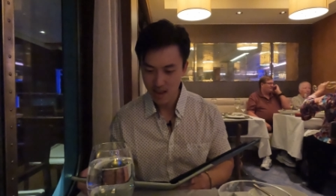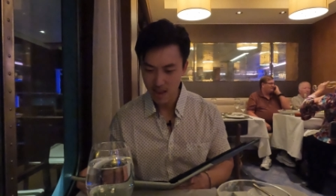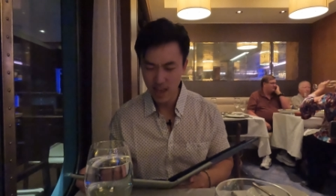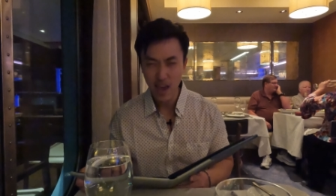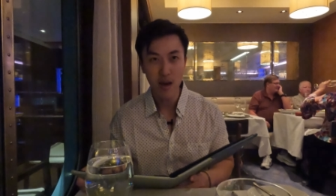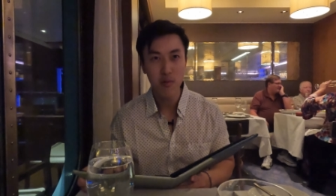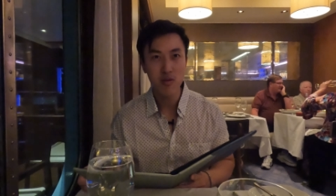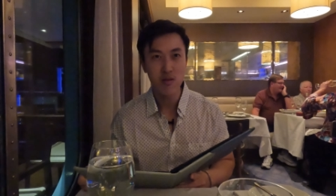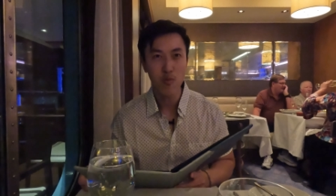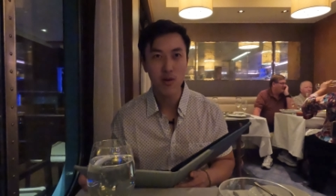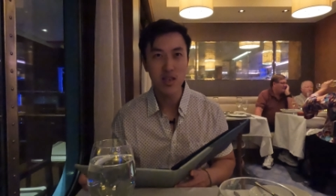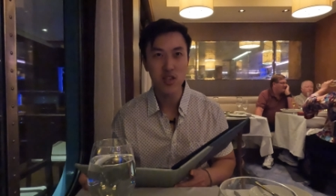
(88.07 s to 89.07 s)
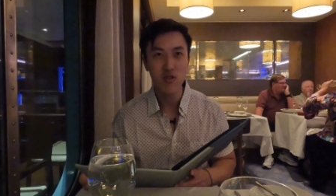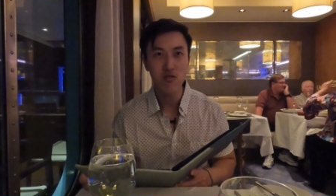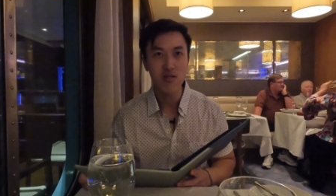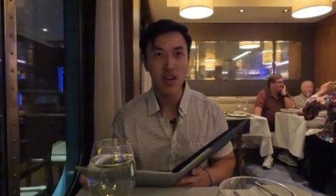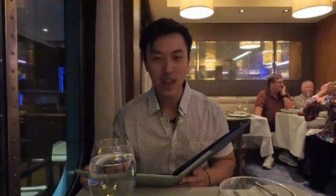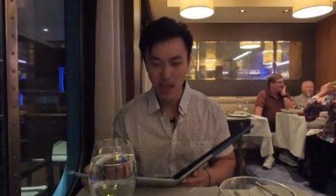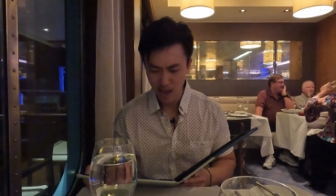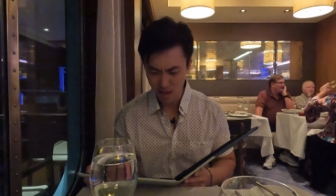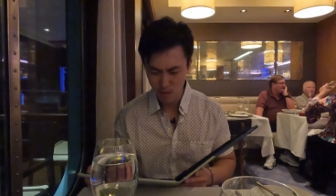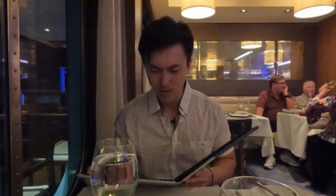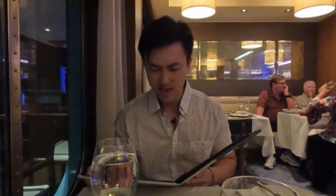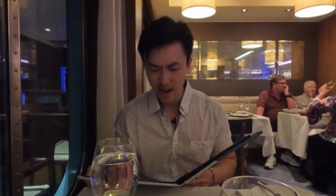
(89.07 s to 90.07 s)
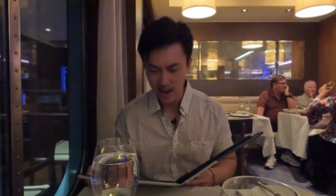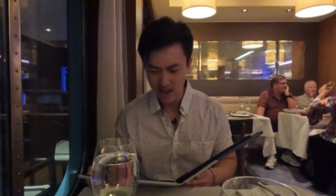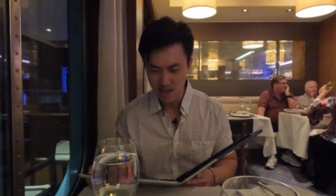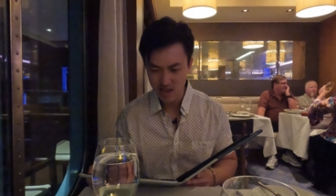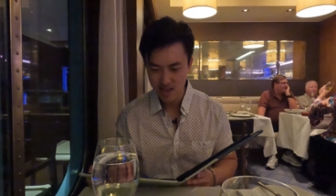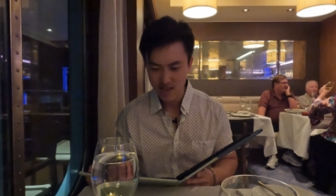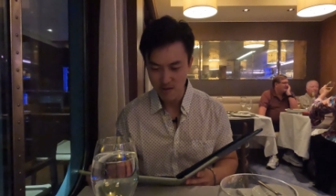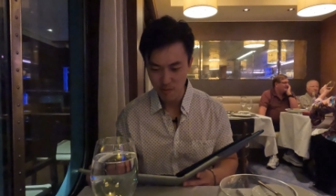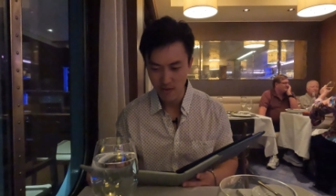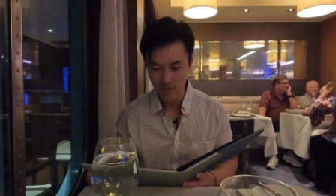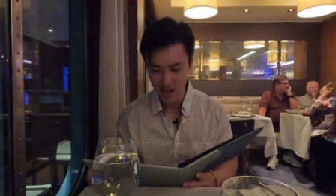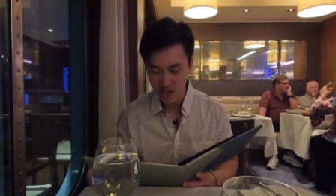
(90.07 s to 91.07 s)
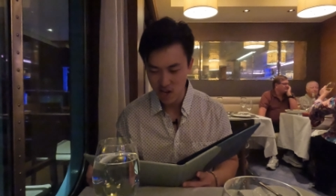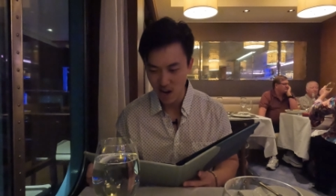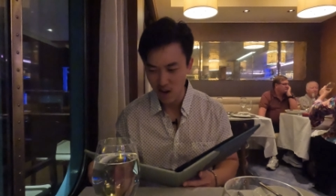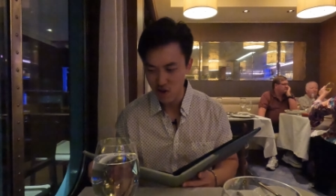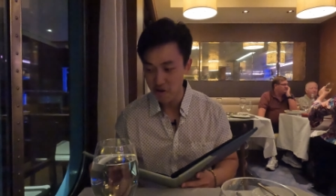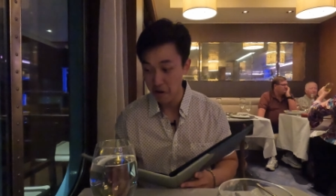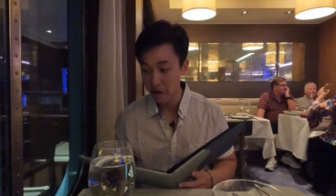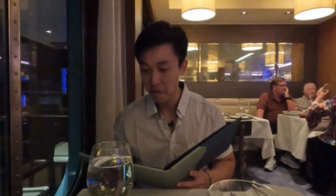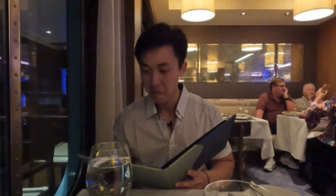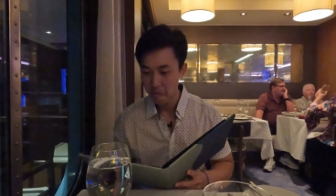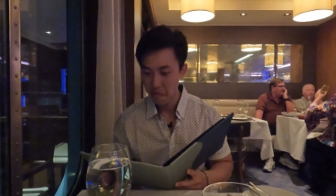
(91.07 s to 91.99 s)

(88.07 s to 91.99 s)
and then one dessert, and then two sides, with each entree. And